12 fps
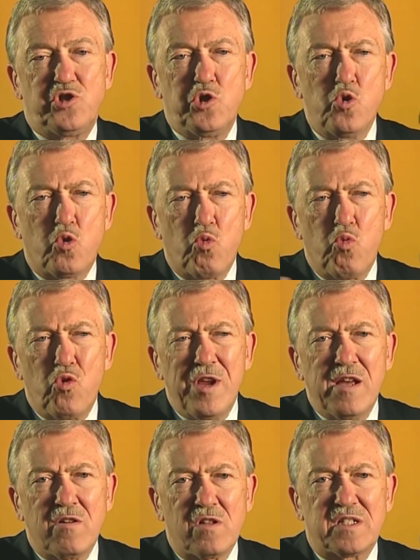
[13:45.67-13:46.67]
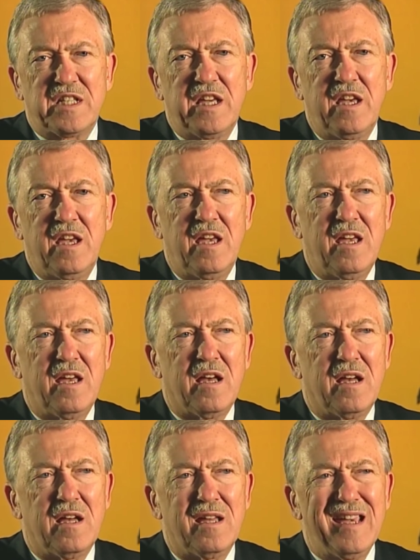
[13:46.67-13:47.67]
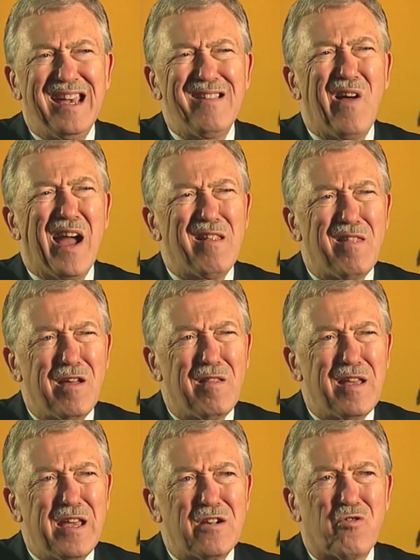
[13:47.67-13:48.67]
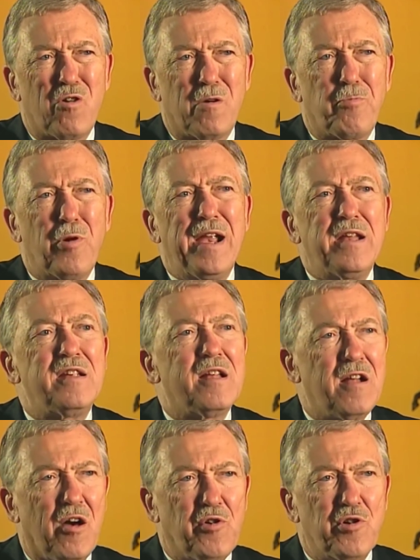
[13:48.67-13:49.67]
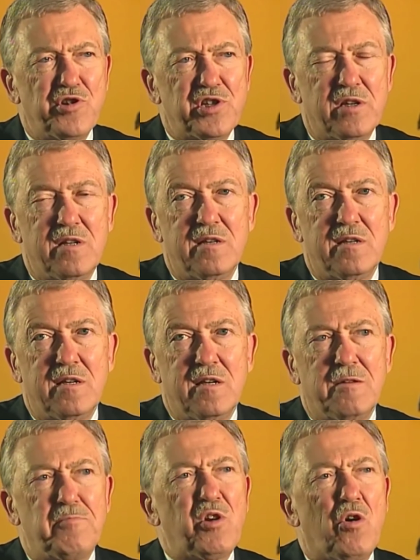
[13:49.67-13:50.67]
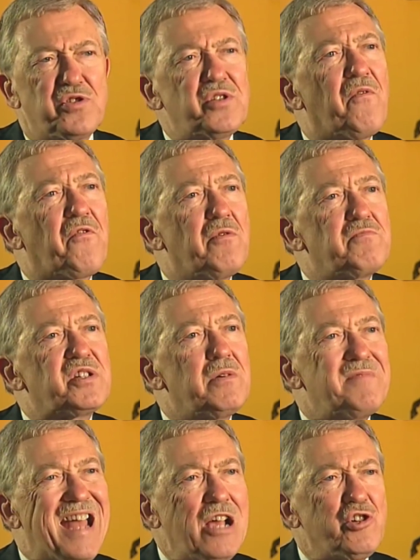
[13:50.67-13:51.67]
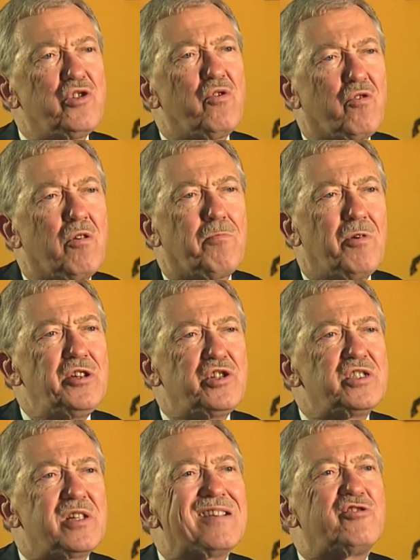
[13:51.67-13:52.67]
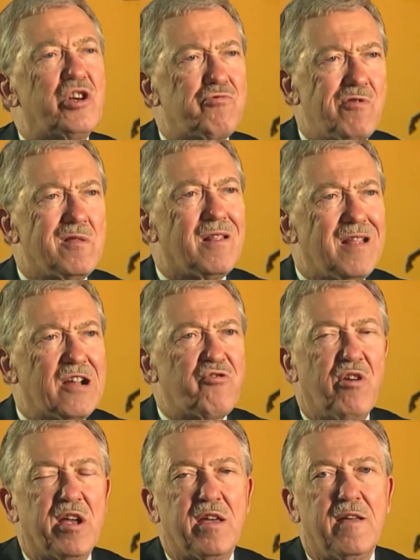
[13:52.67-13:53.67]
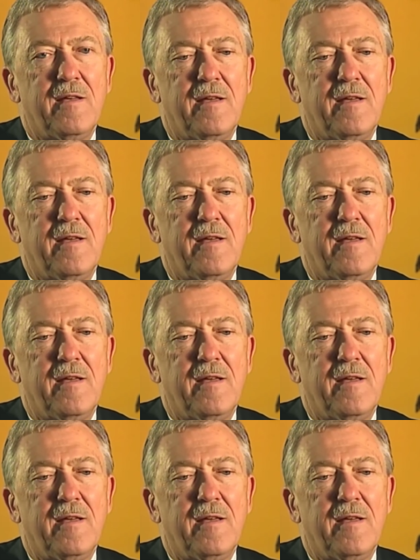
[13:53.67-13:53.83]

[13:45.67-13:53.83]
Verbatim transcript: Duke Realty, uh, Eli Lilly Incorporated, and others, but also from some national corporations like General Electric.